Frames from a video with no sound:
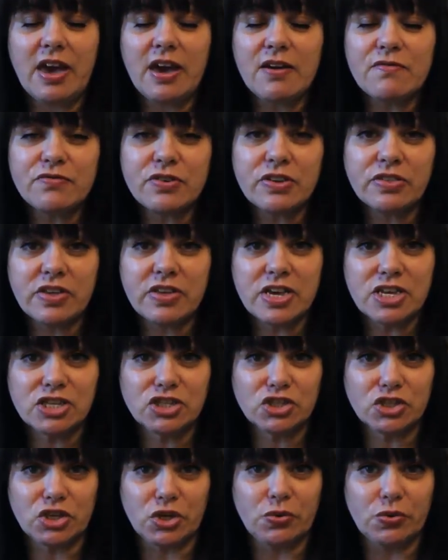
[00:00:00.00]
Everything
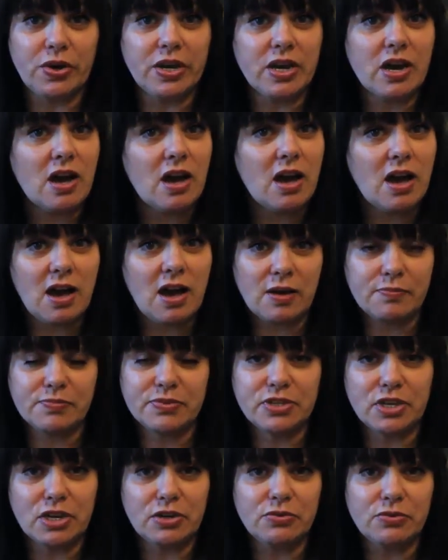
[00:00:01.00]
is going
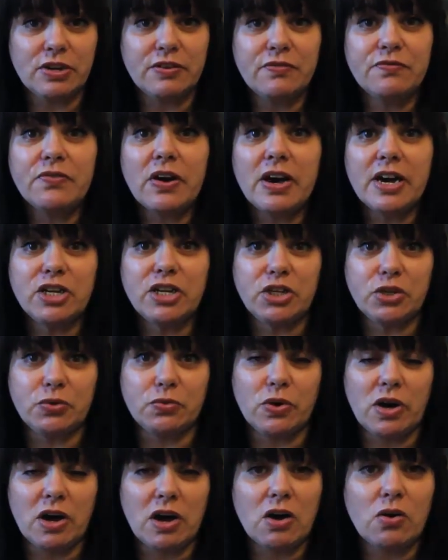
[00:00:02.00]
absolutely fine.
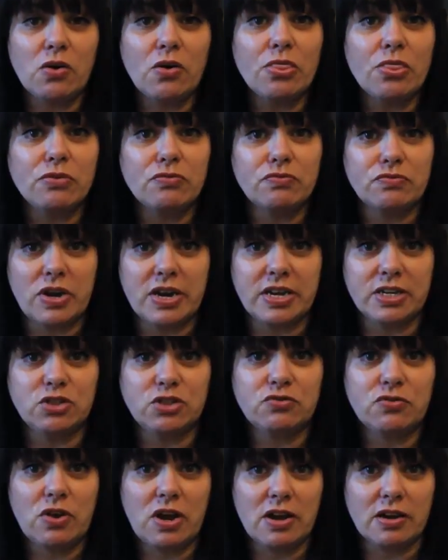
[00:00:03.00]
You are on the right
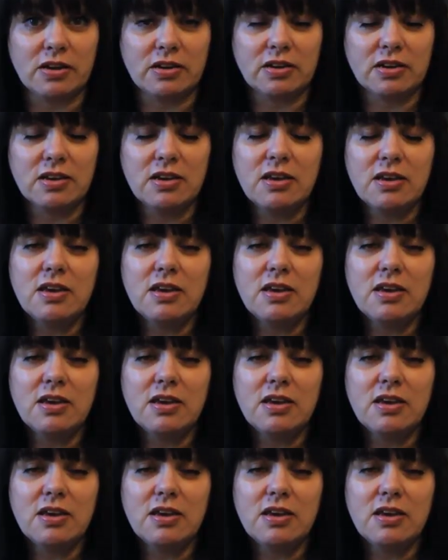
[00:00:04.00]
track.